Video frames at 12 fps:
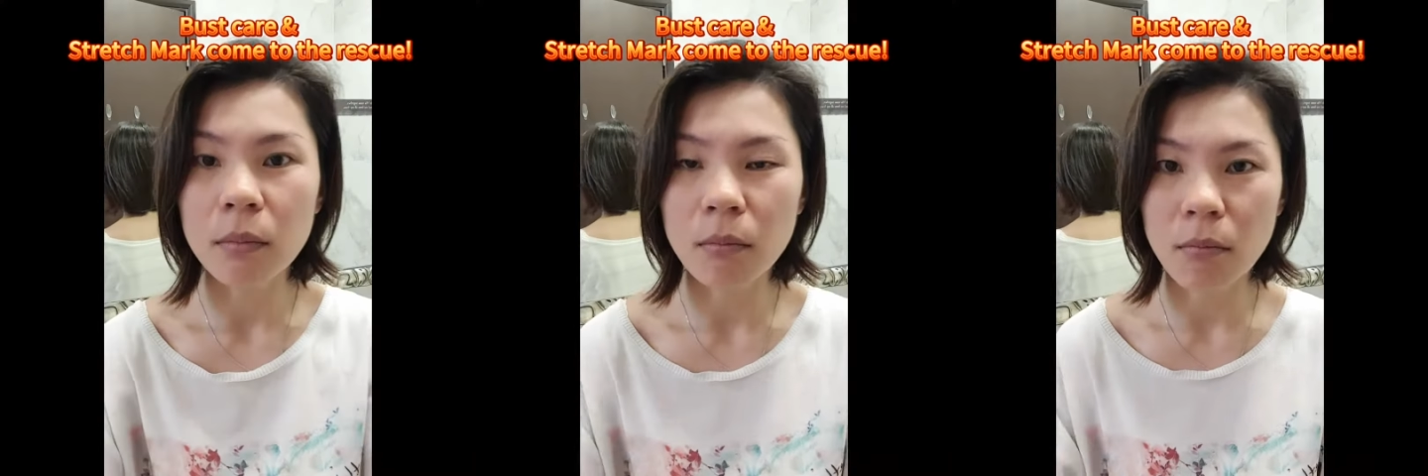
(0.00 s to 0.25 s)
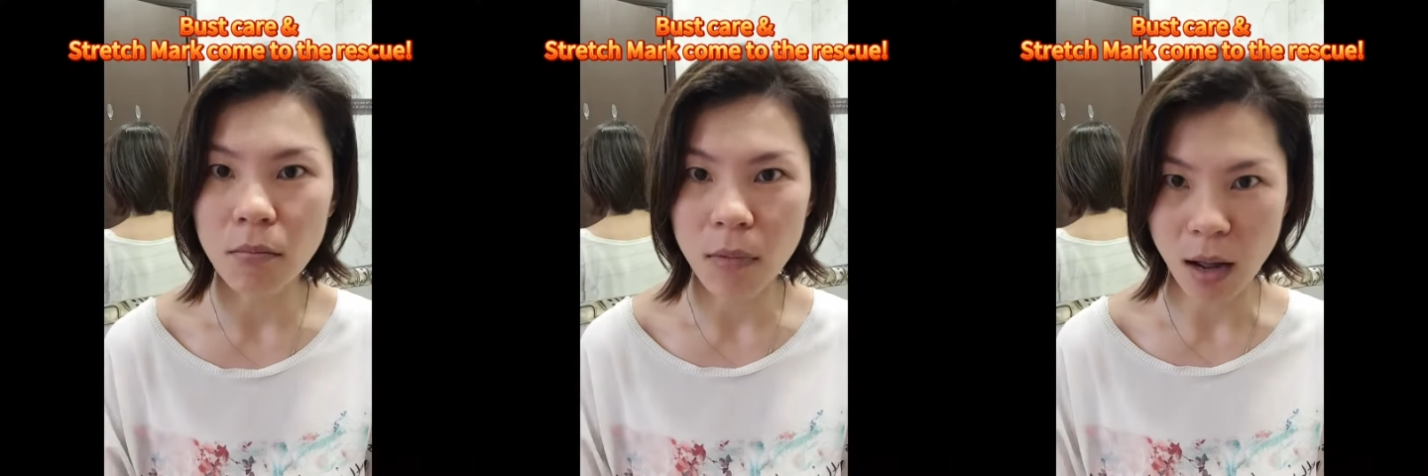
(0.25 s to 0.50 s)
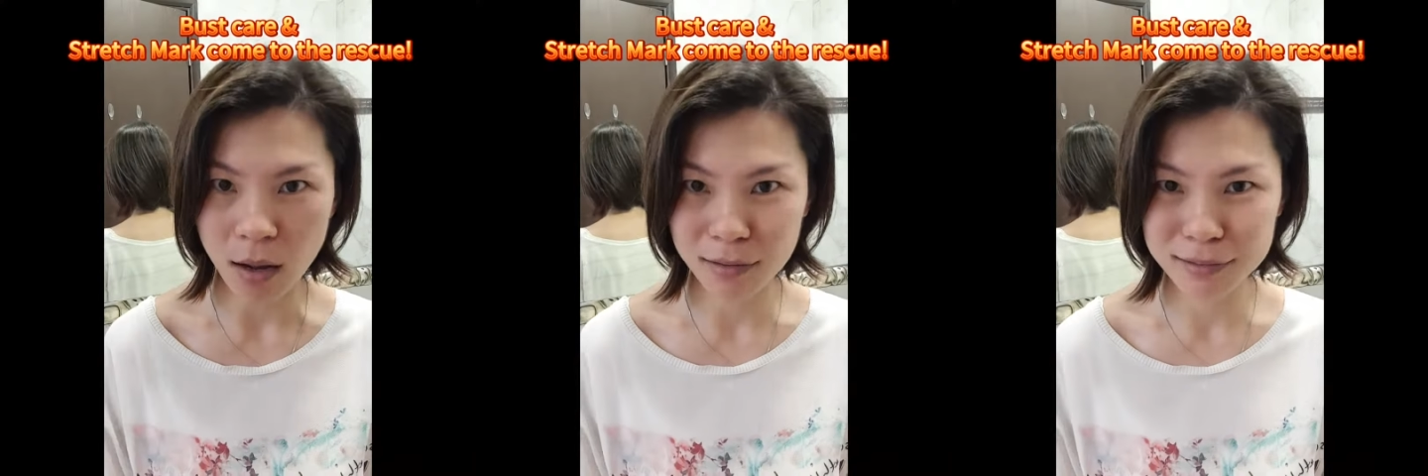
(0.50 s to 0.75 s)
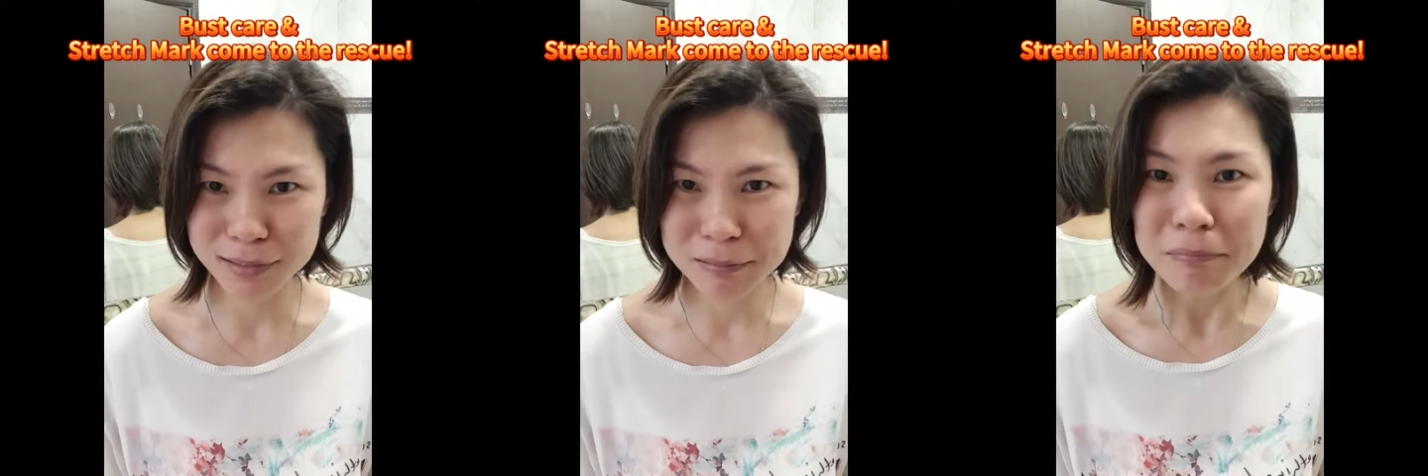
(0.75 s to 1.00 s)
mark.
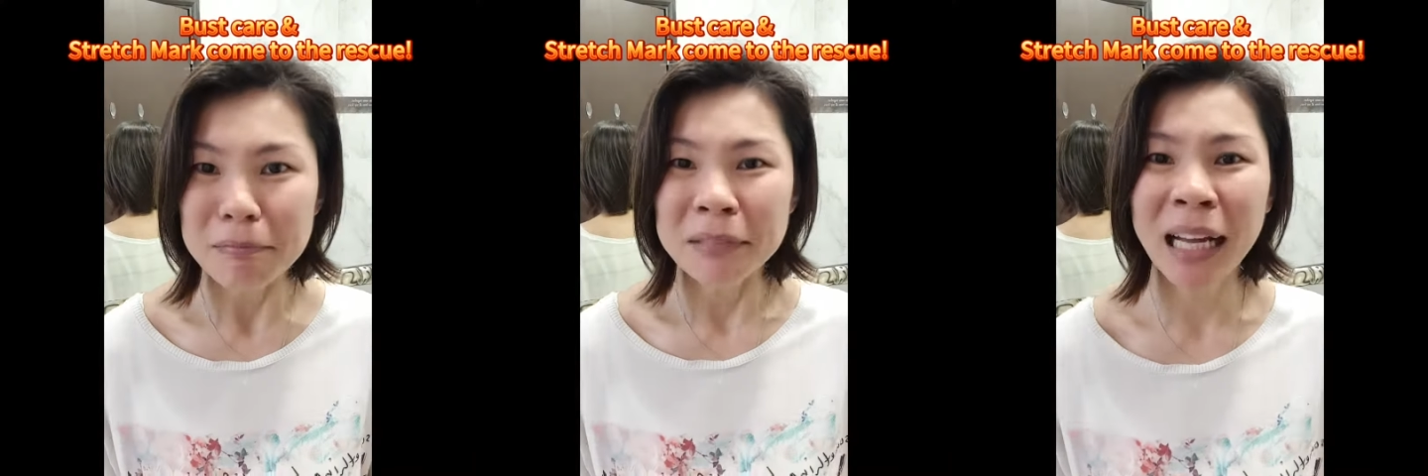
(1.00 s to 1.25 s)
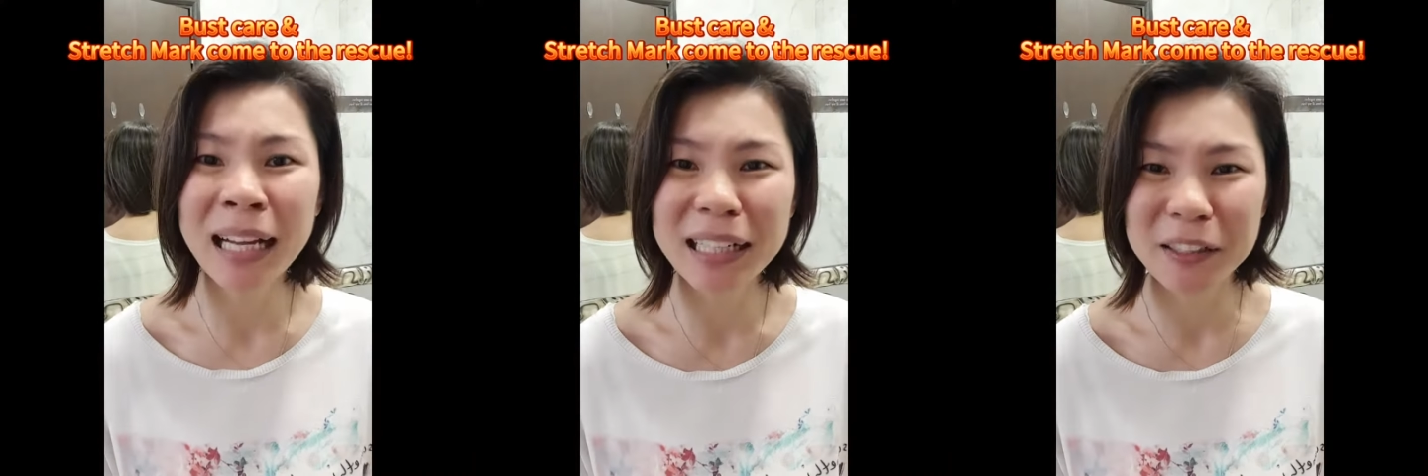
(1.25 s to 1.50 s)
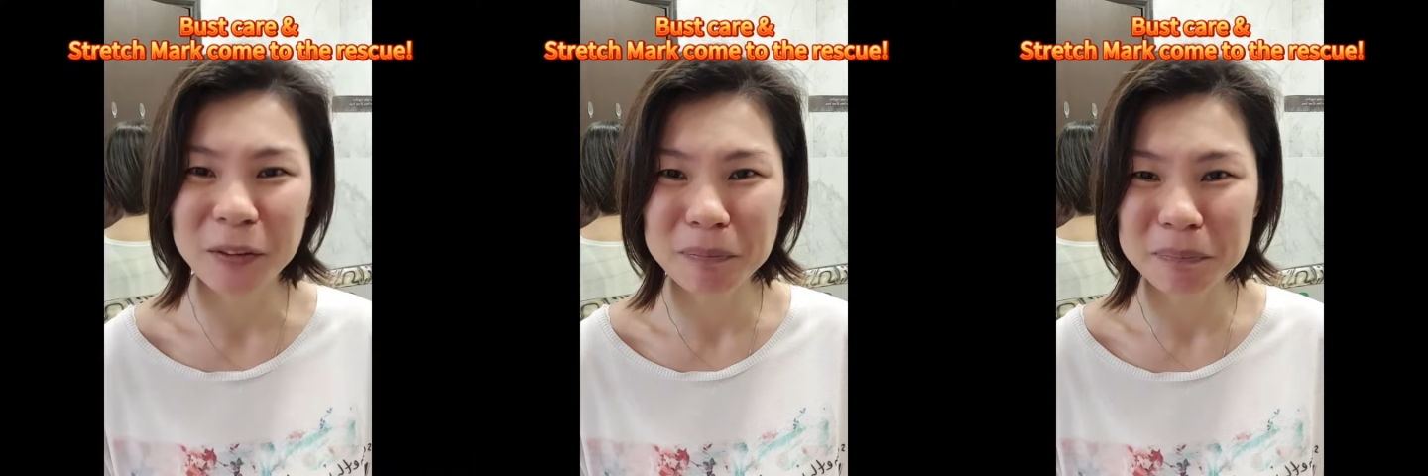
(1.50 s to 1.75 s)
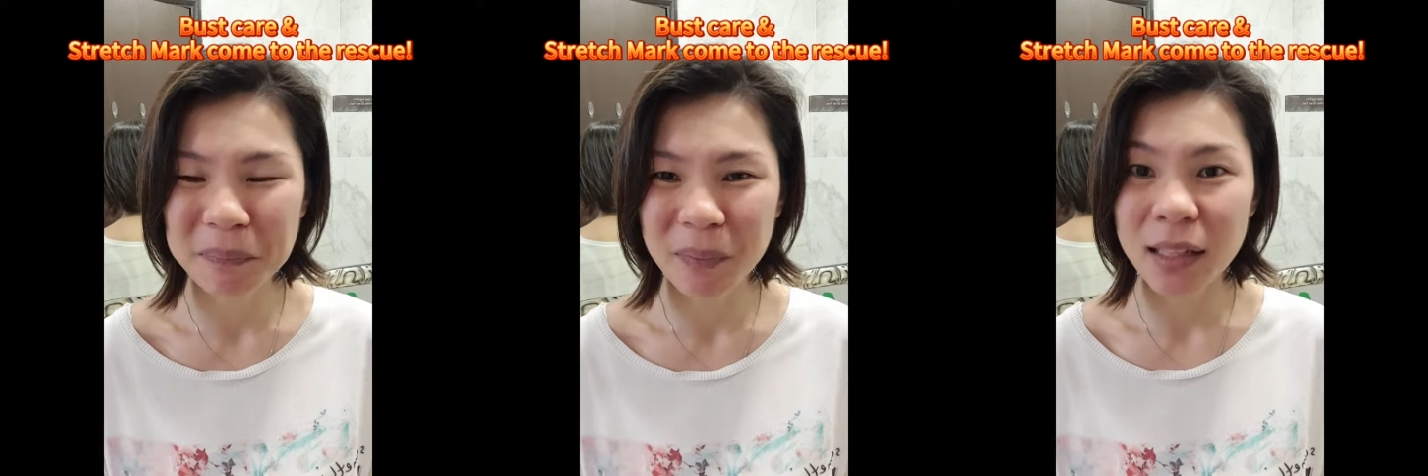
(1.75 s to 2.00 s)

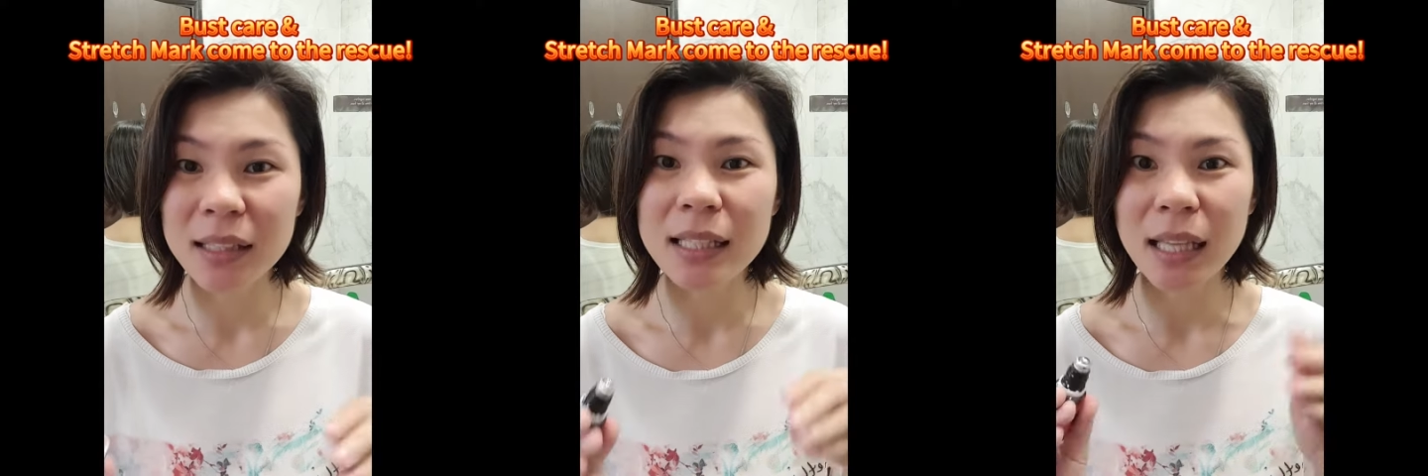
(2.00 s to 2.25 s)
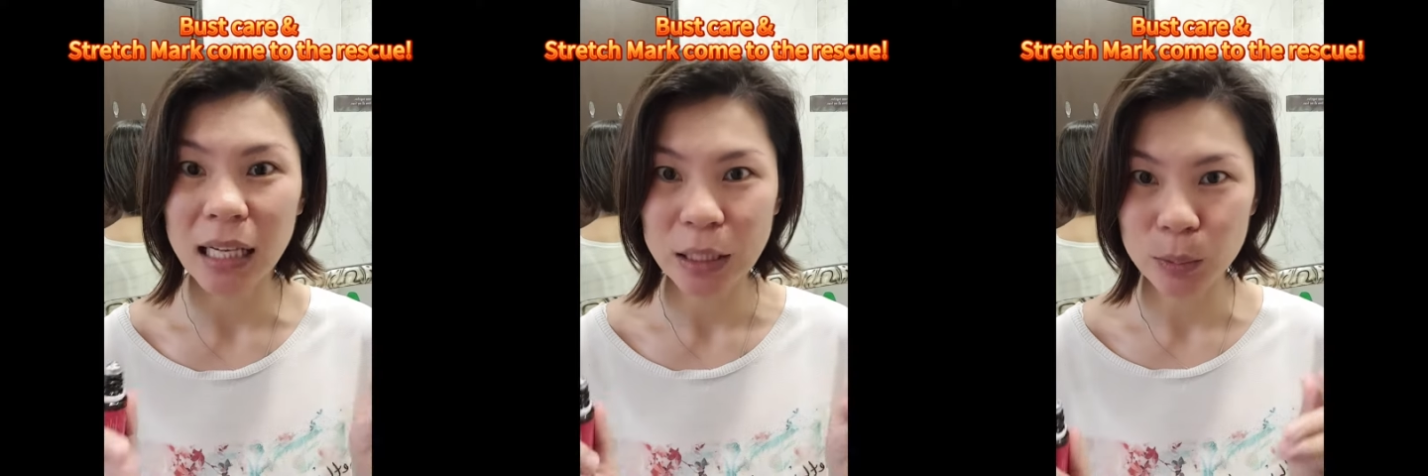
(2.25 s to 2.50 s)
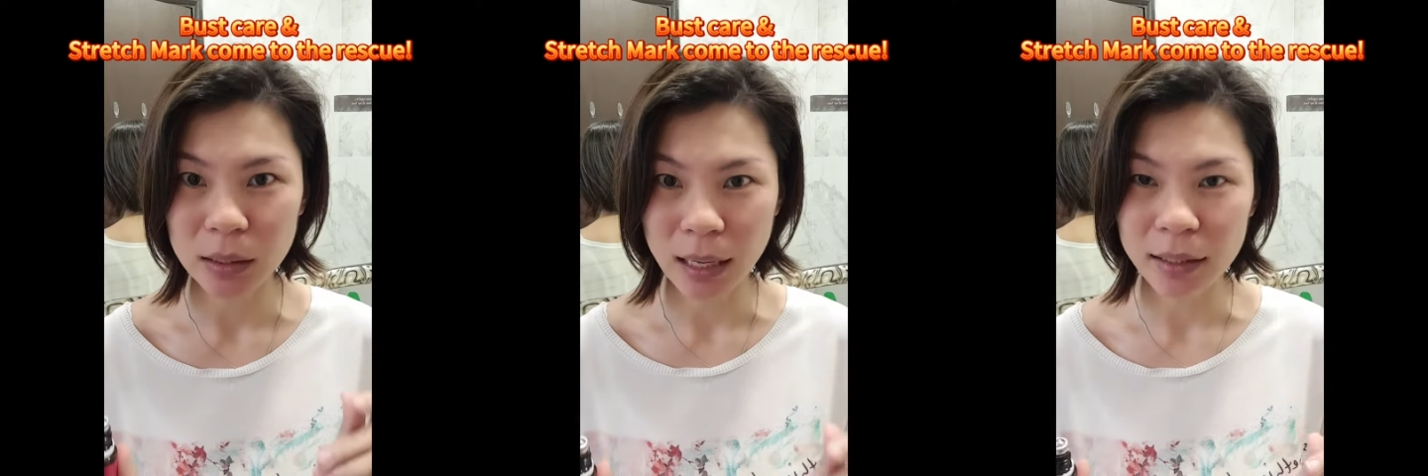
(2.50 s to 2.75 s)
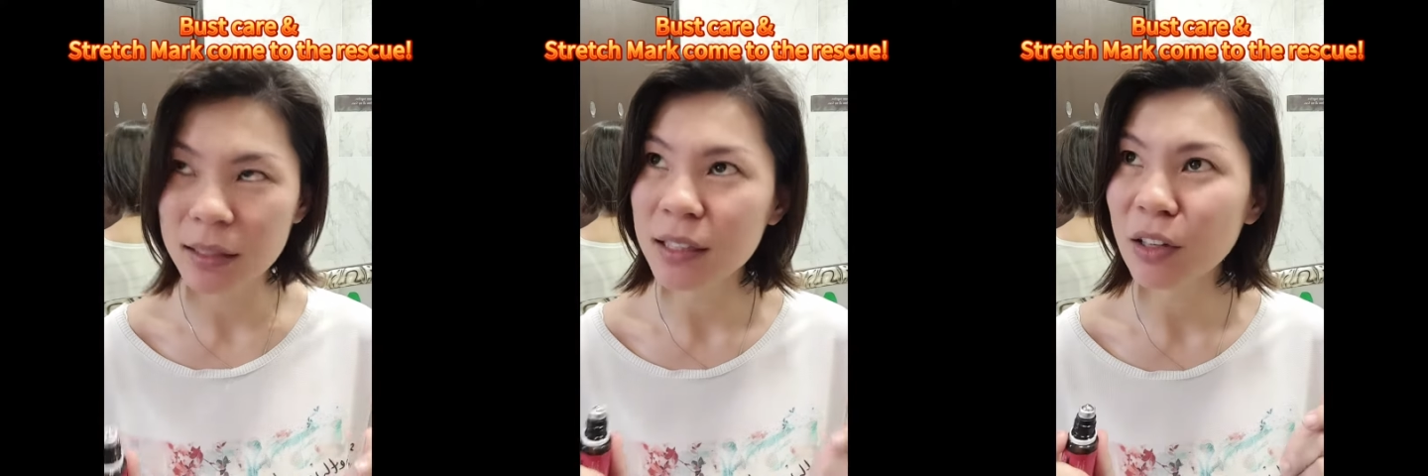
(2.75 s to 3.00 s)

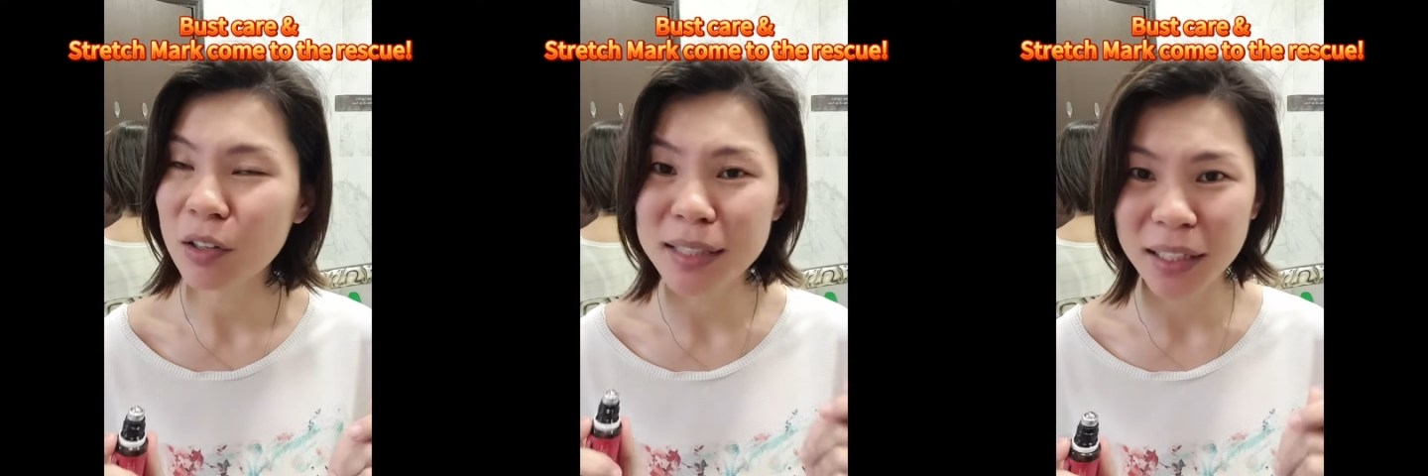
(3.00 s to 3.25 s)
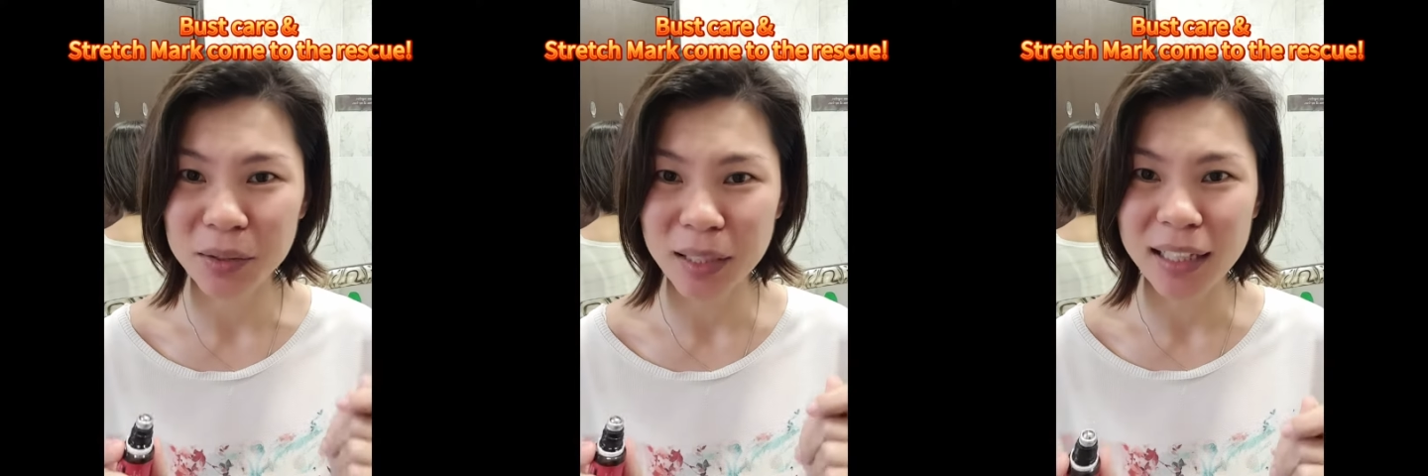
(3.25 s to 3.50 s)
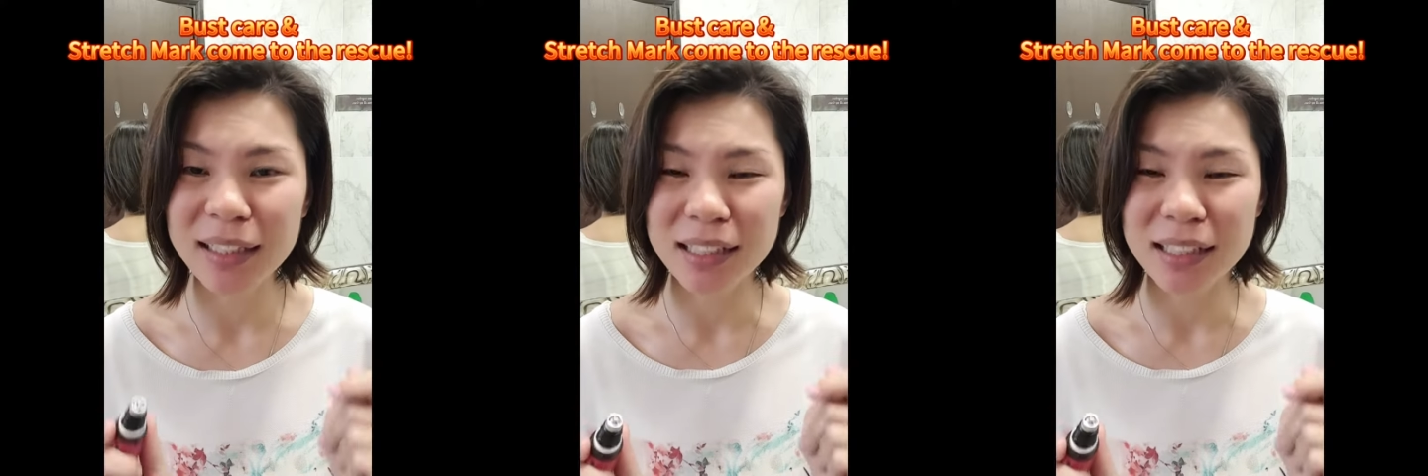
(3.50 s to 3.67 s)
cellulite. Is it called cellulite?